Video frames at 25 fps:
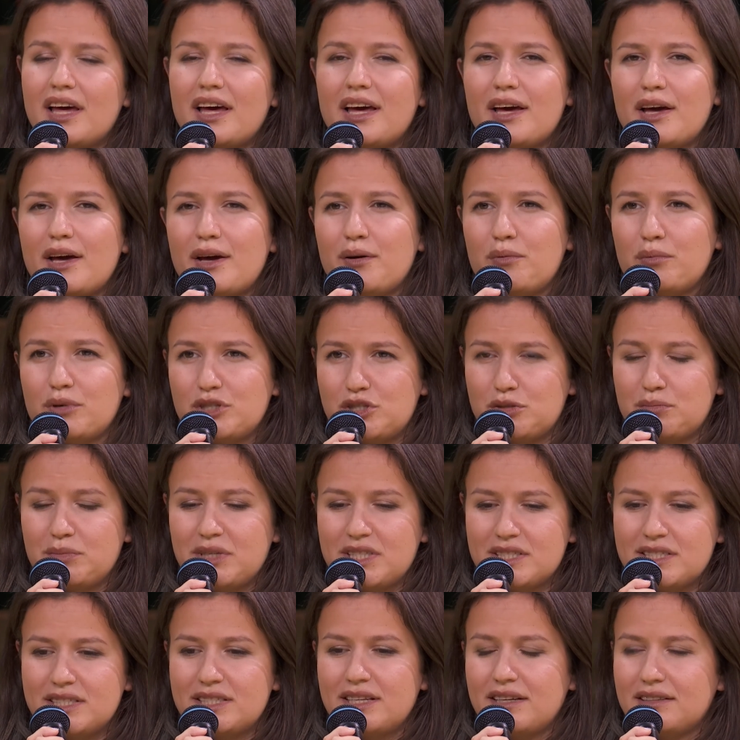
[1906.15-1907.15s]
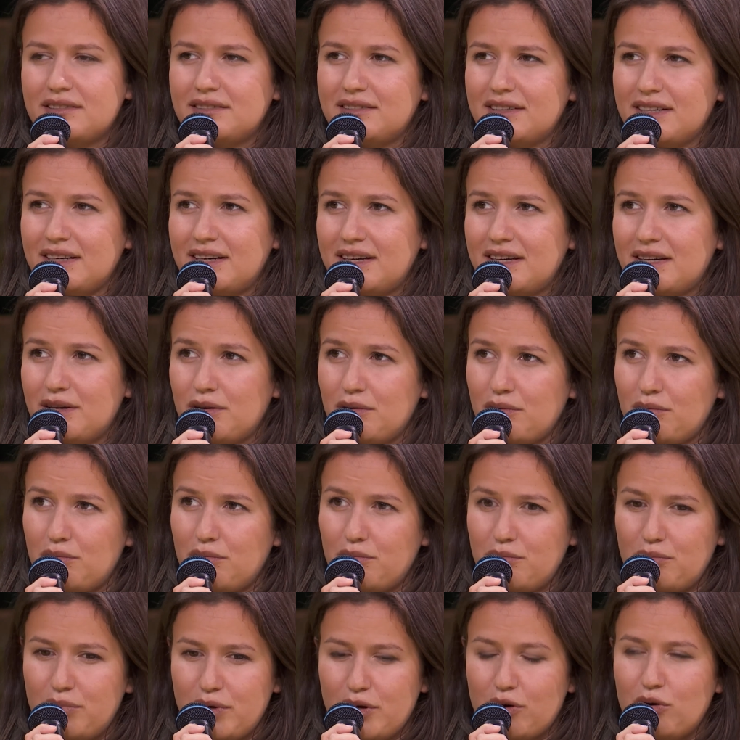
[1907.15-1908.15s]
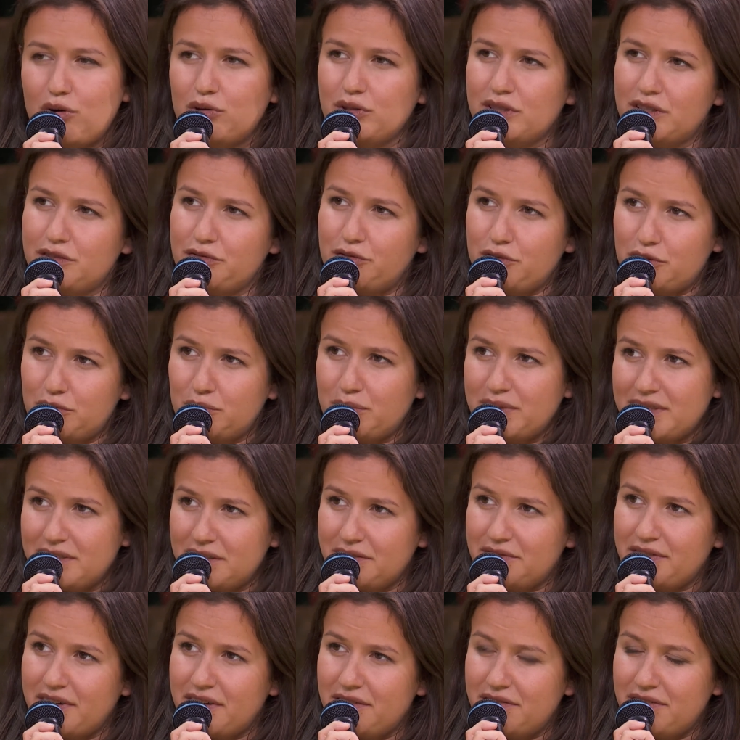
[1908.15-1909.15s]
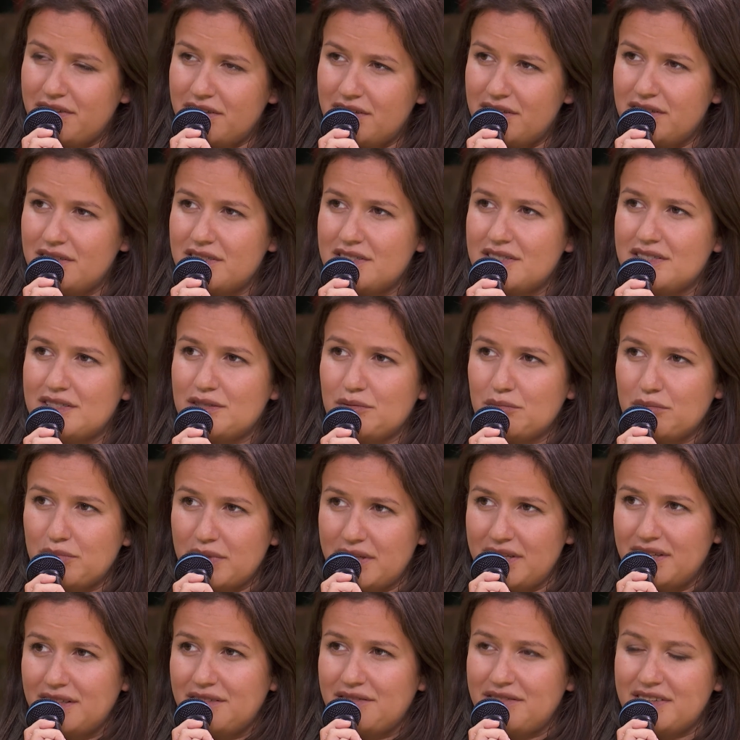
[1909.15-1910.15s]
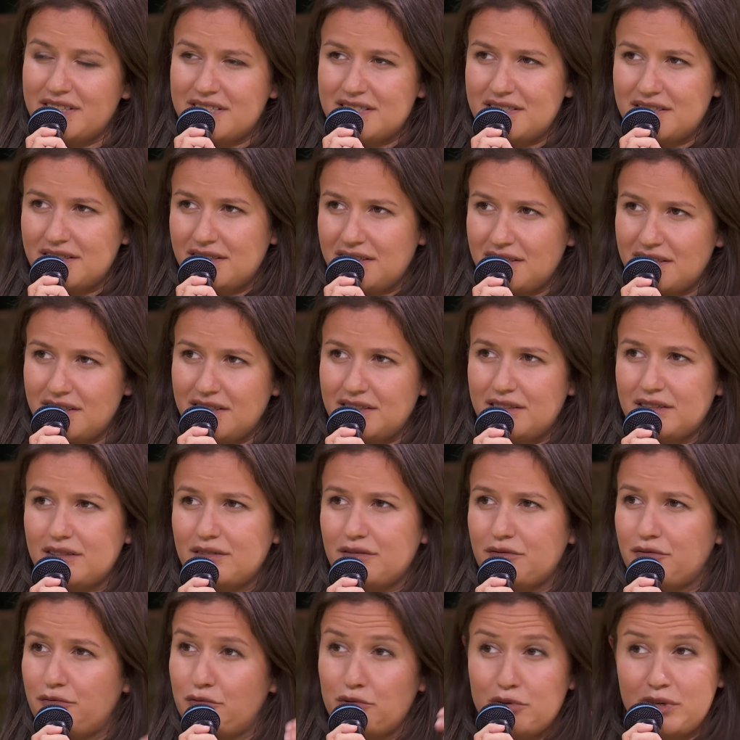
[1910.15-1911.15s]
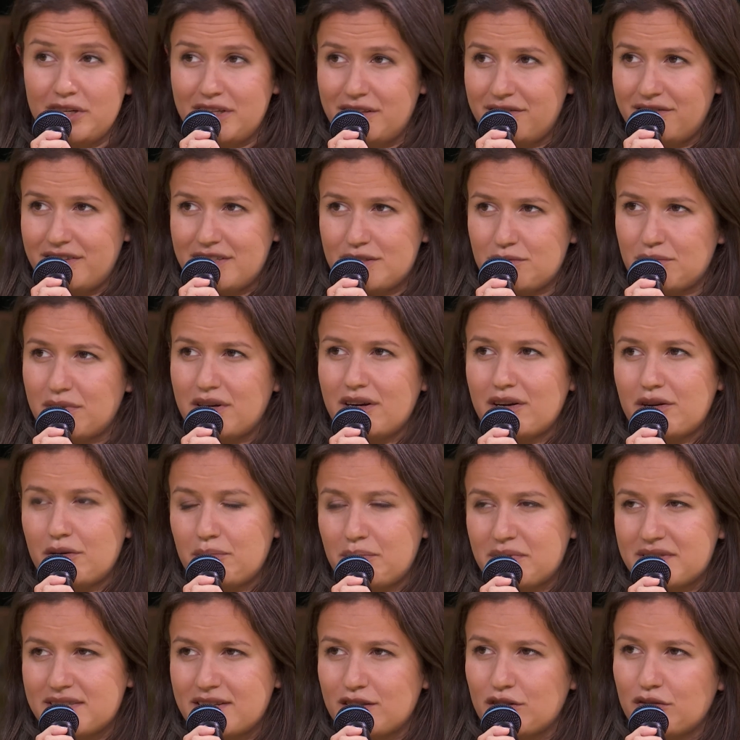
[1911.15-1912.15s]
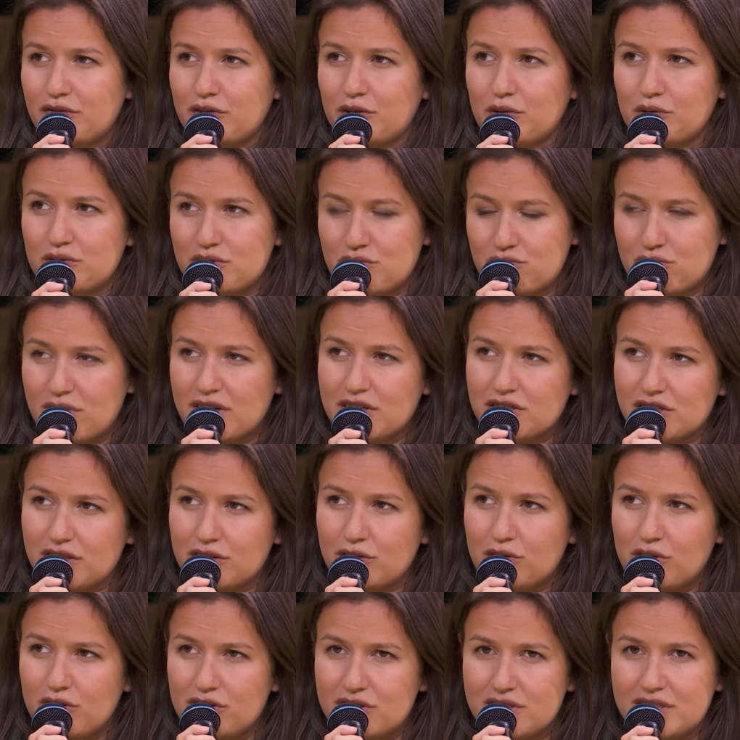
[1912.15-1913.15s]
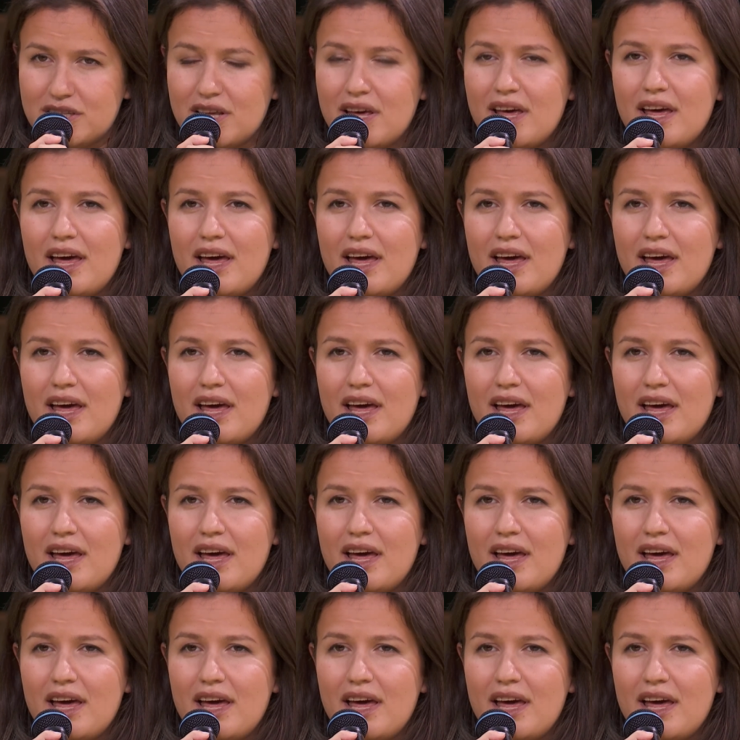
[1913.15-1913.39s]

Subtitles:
Which means that we own it for 25 years, we invest in it, fully invest 100% of the construction cost,